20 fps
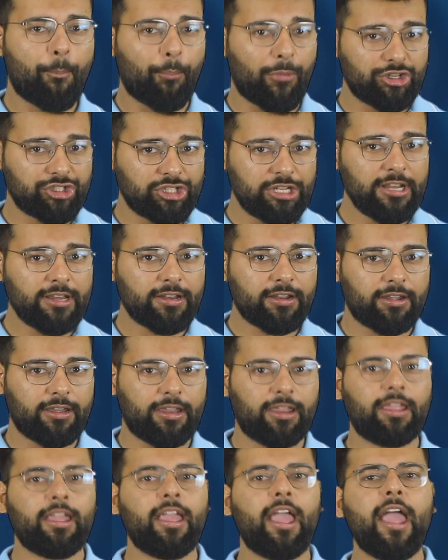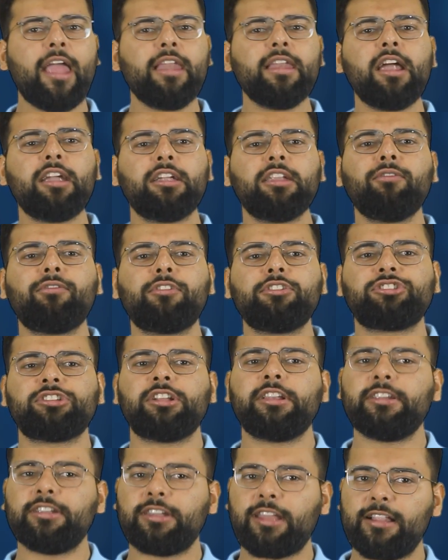machine learning and
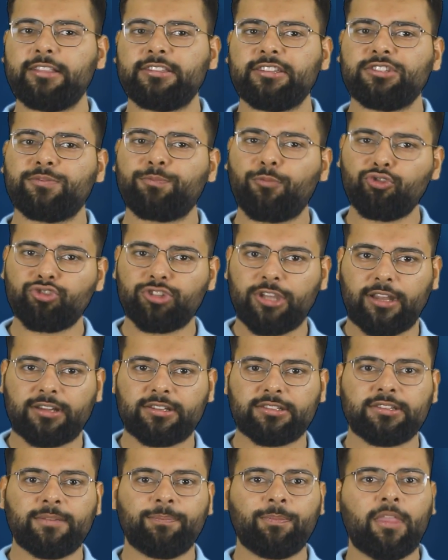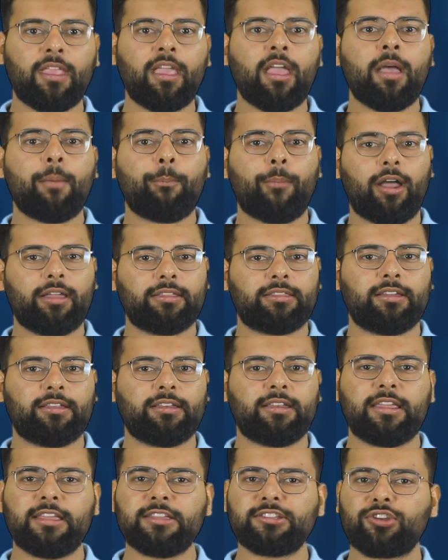artificial intelligence projects.
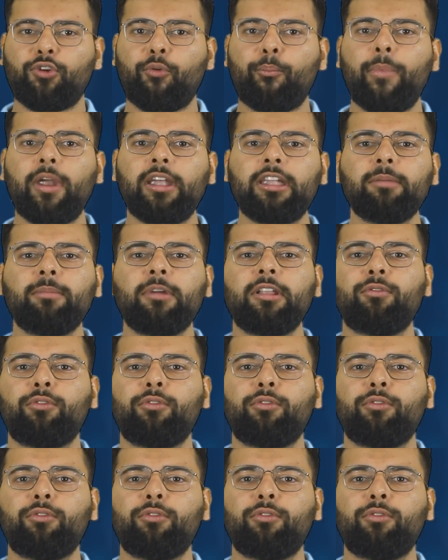Python is compatible